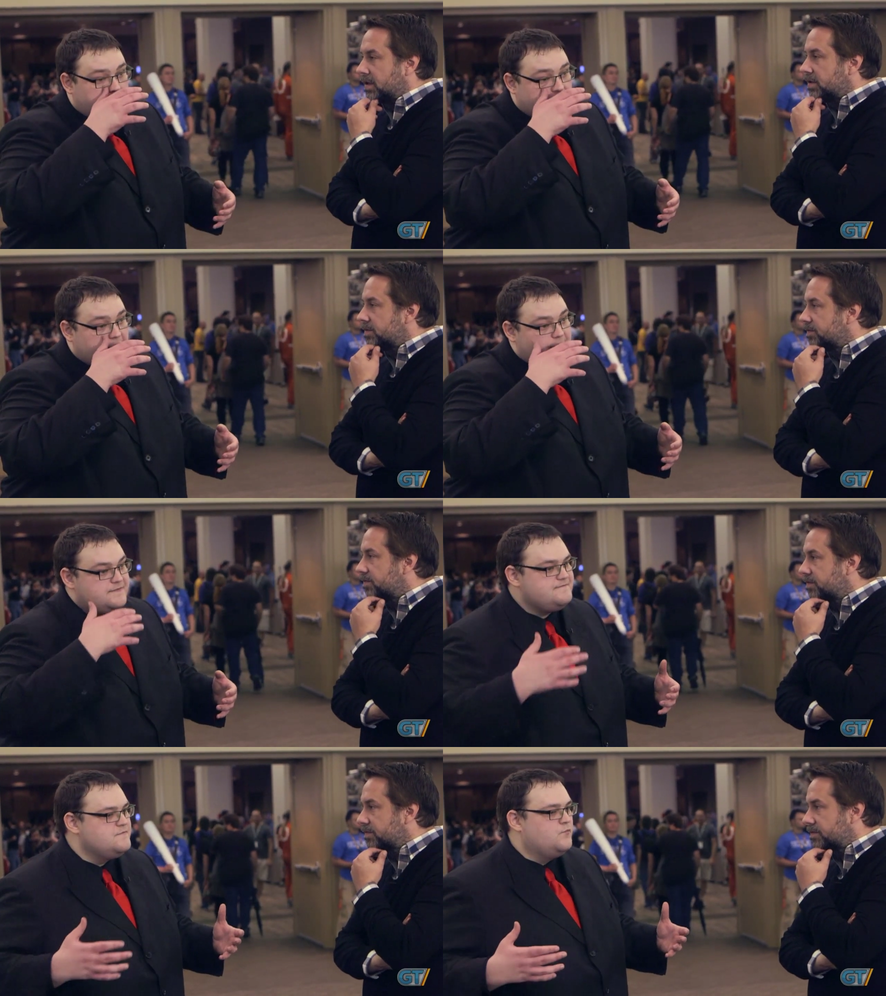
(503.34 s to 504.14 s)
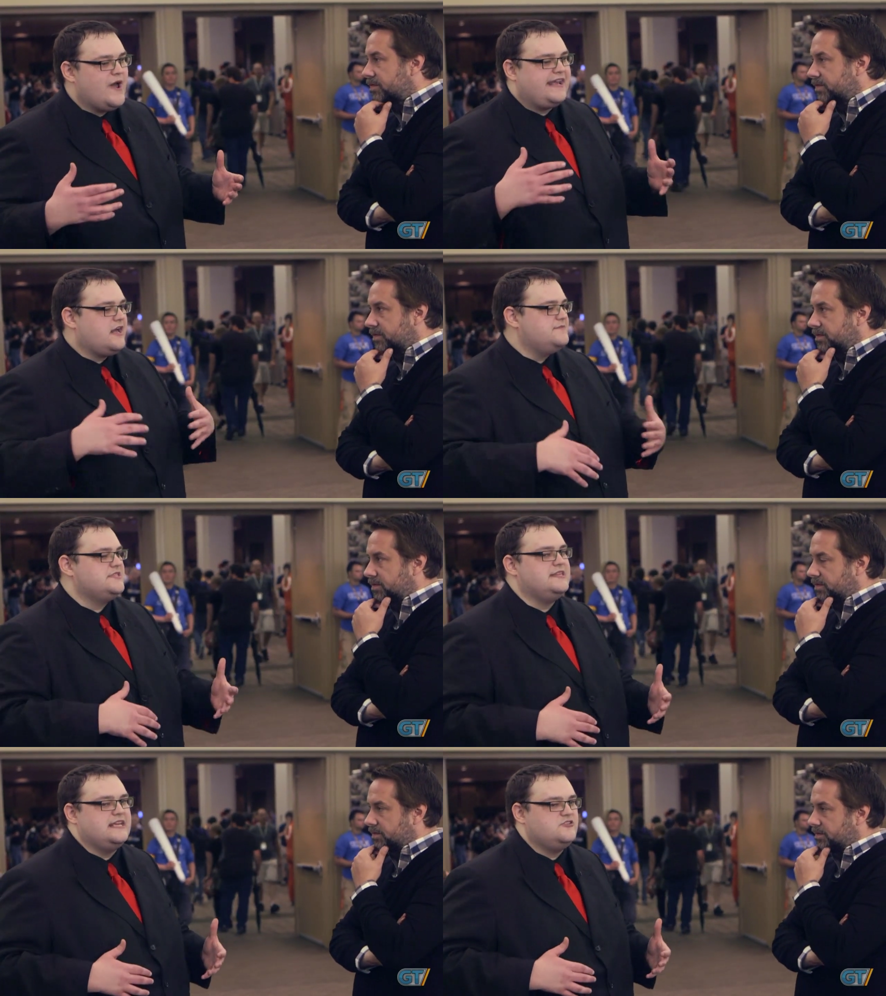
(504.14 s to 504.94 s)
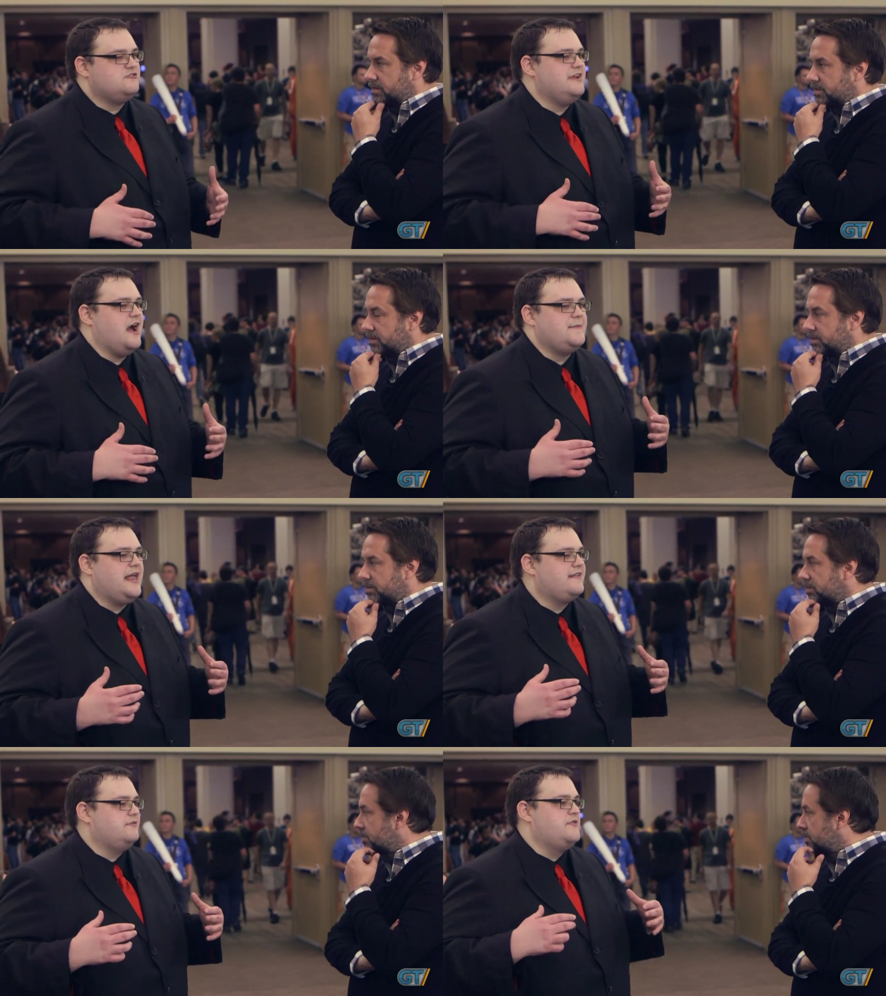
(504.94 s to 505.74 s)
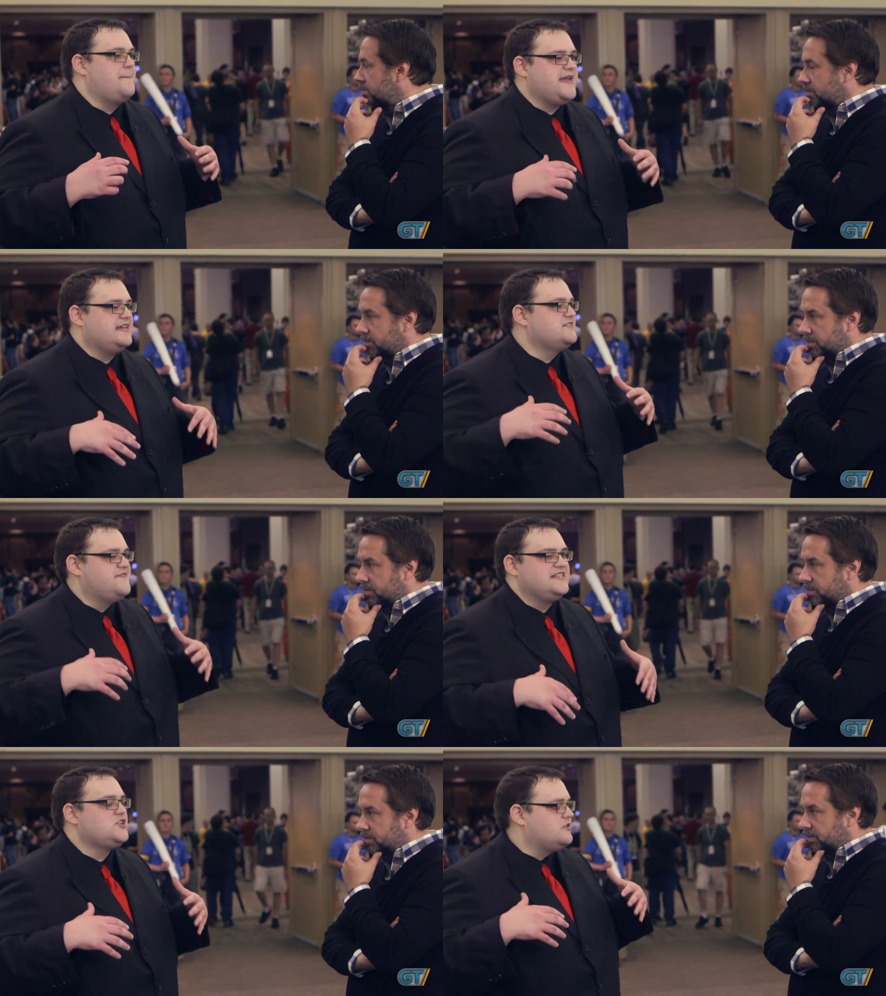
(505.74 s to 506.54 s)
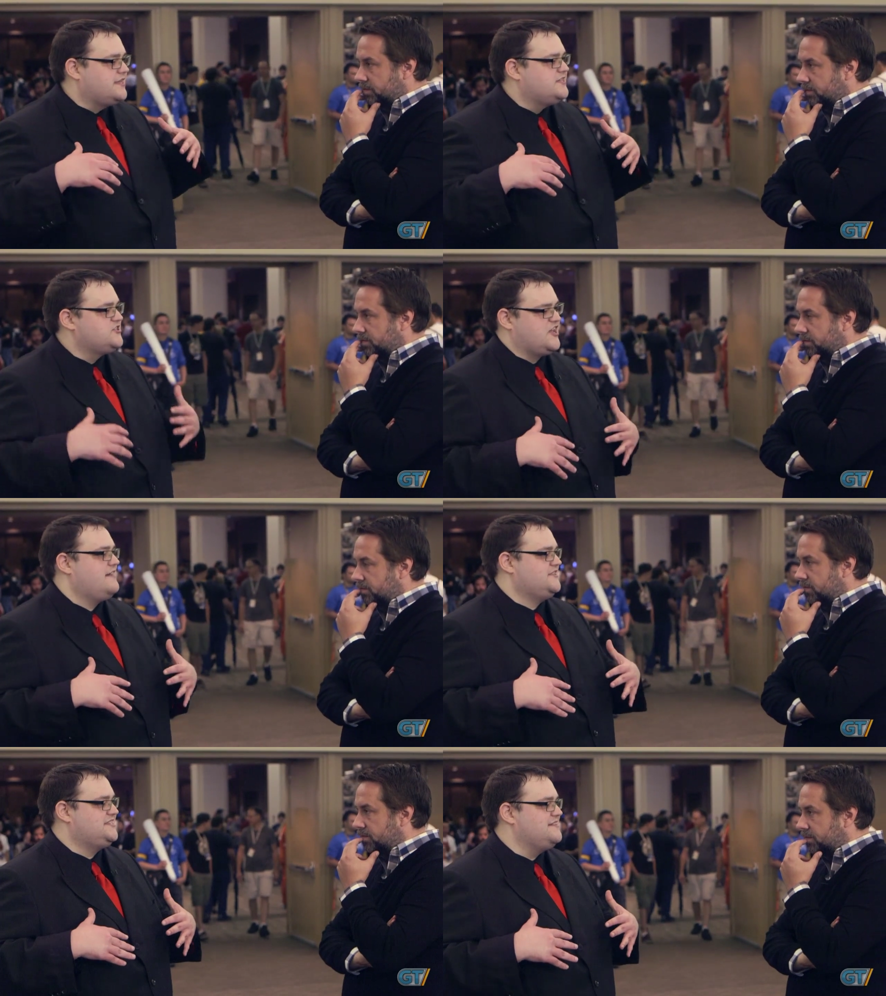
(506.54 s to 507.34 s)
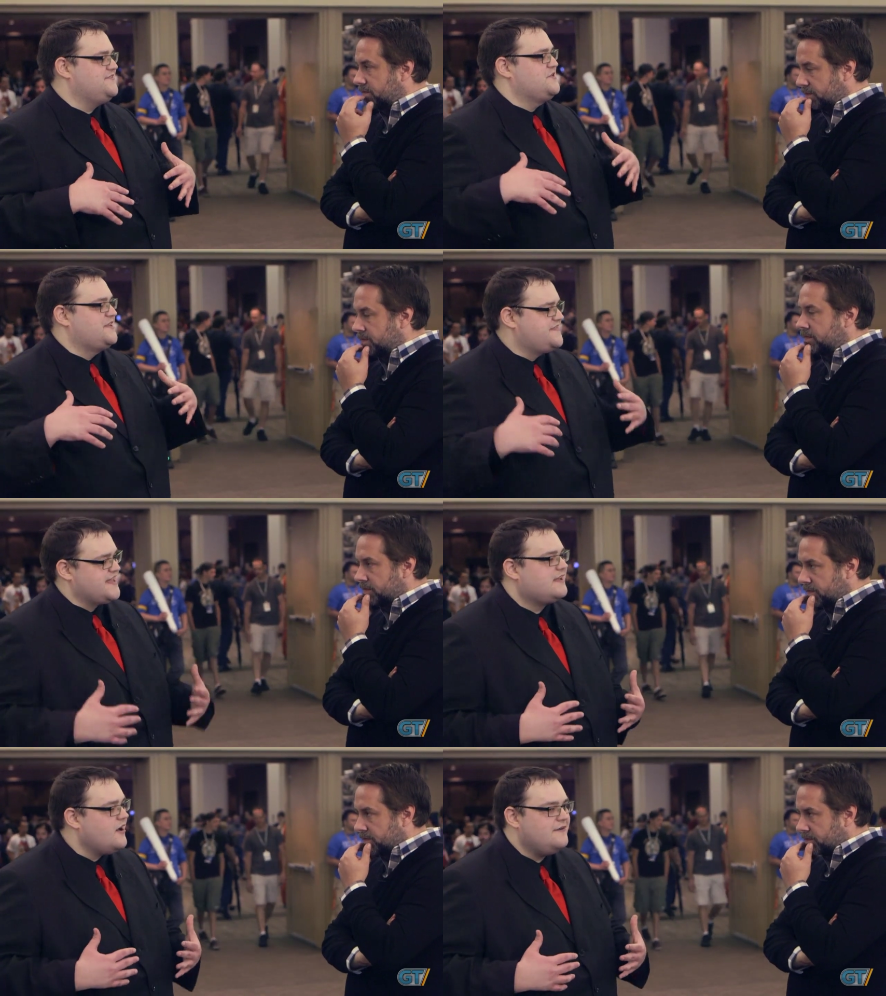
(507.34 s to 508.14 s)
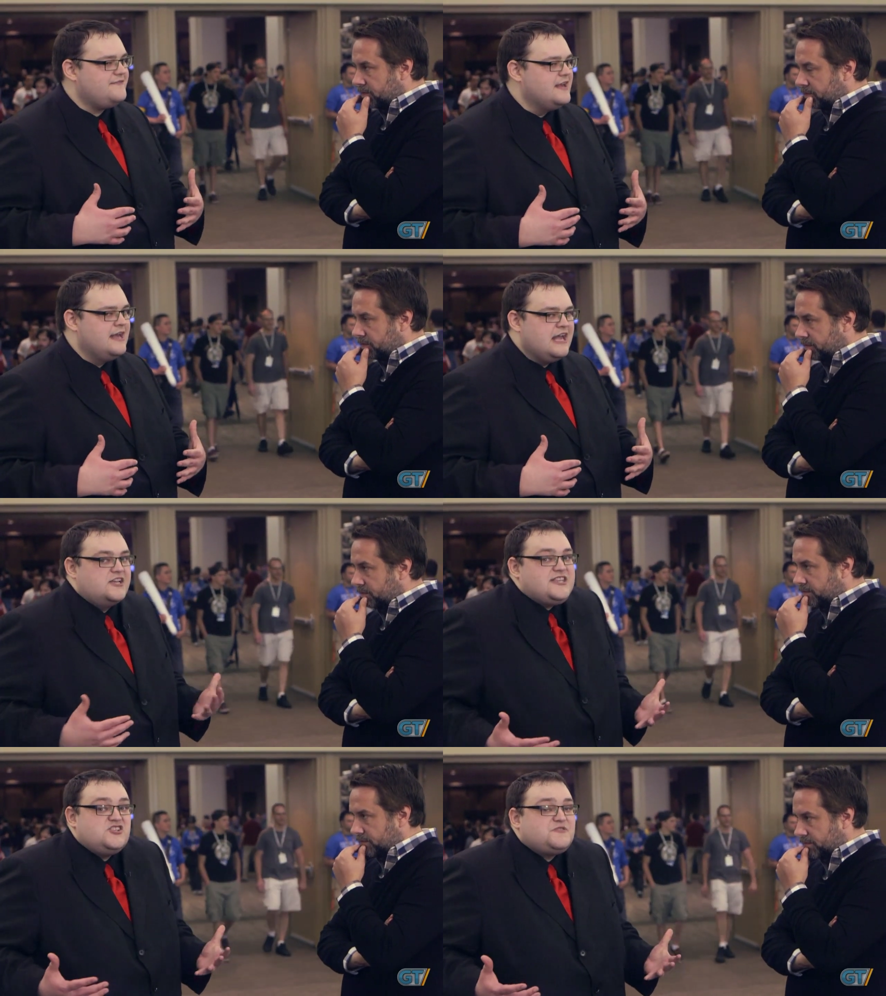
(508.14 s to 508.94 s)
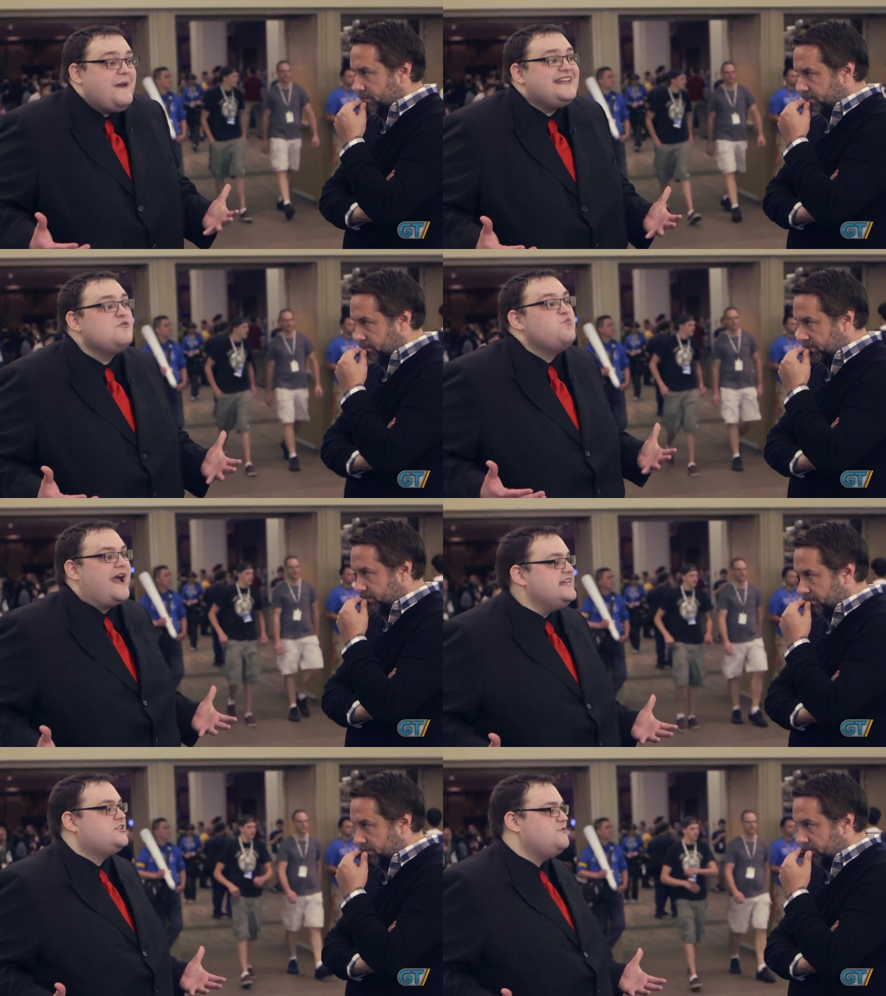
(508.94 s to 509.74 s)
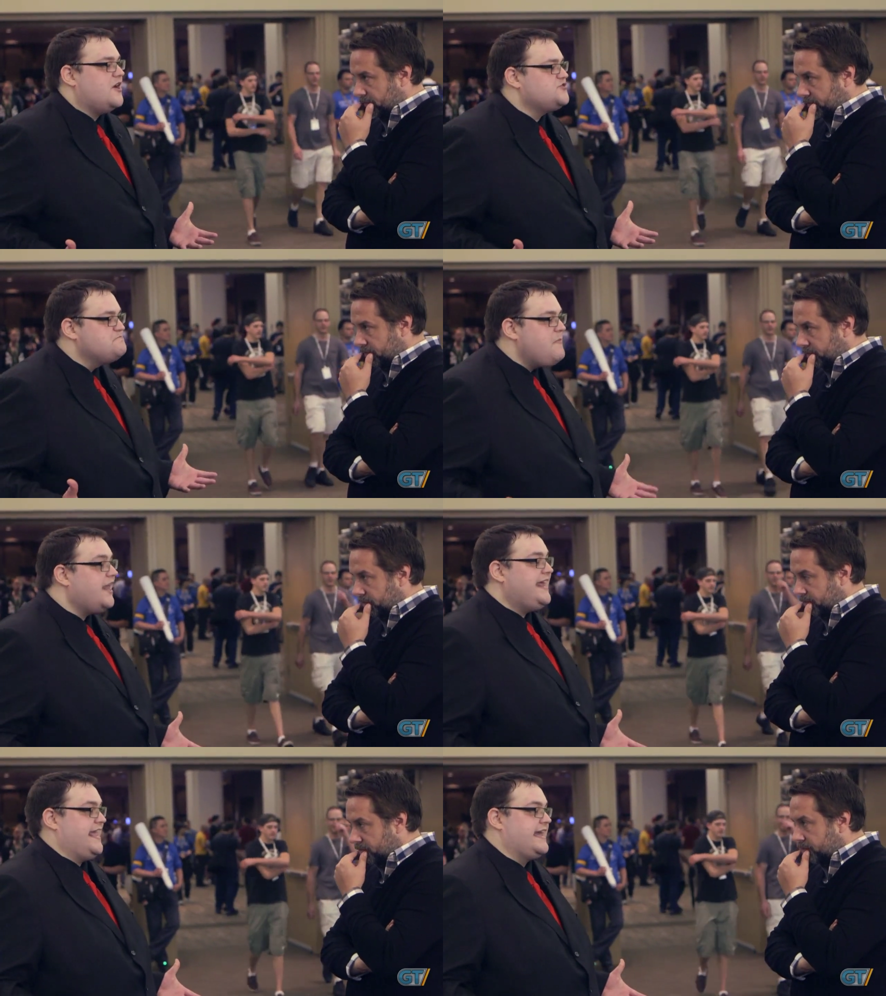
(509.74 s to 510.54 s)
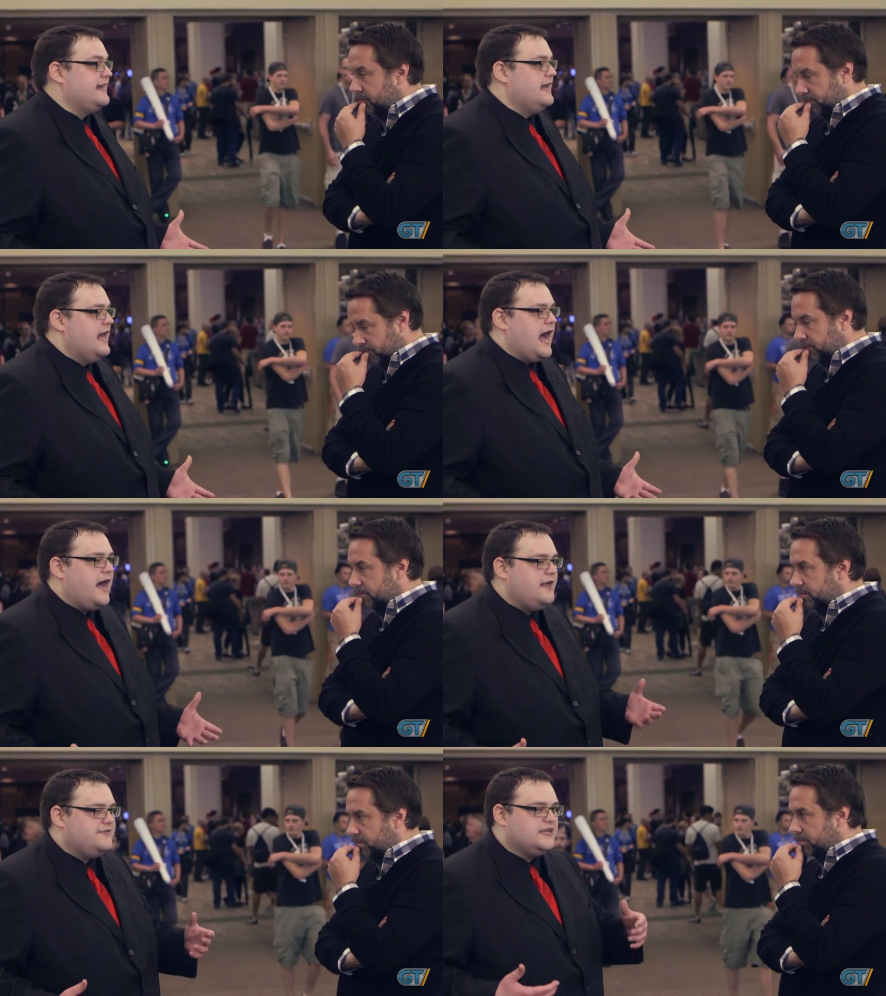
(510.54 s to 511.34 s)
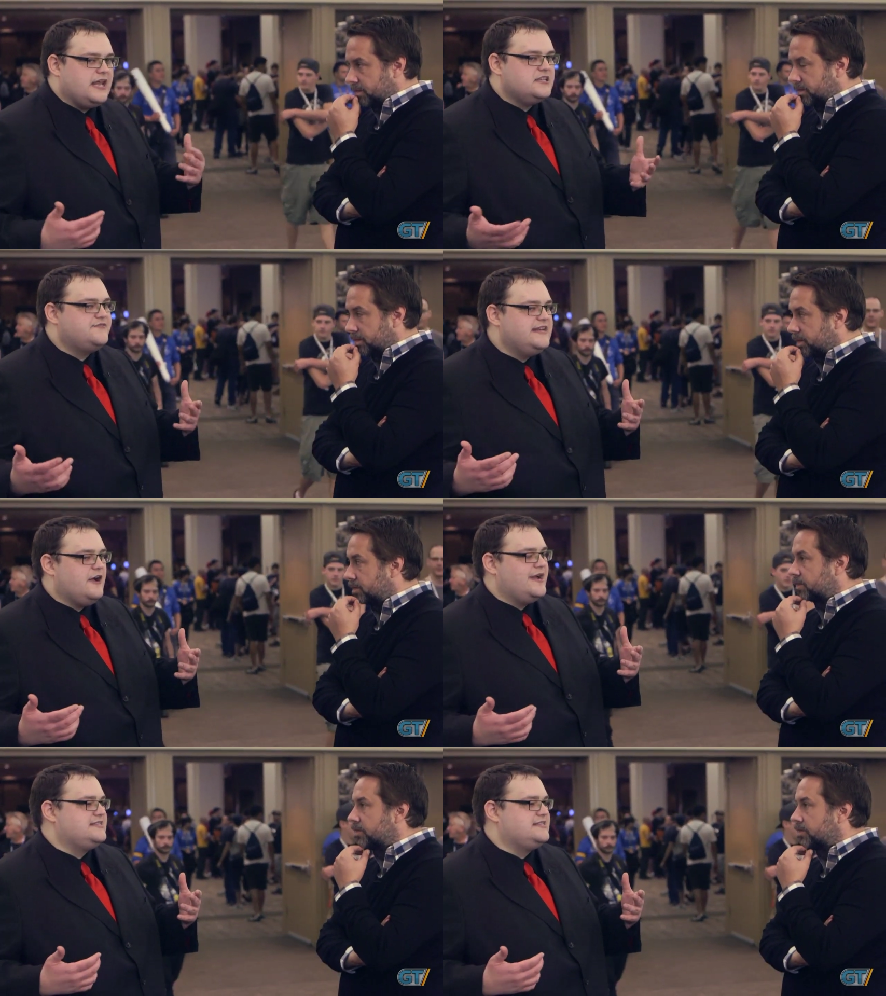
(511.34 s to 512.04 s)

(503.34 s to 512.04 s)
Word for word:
Speaker 1: but when it comes to the industry, I'm like the biggest fiscal conservative you could think of because they're just spending way too much money. Uh, the last video I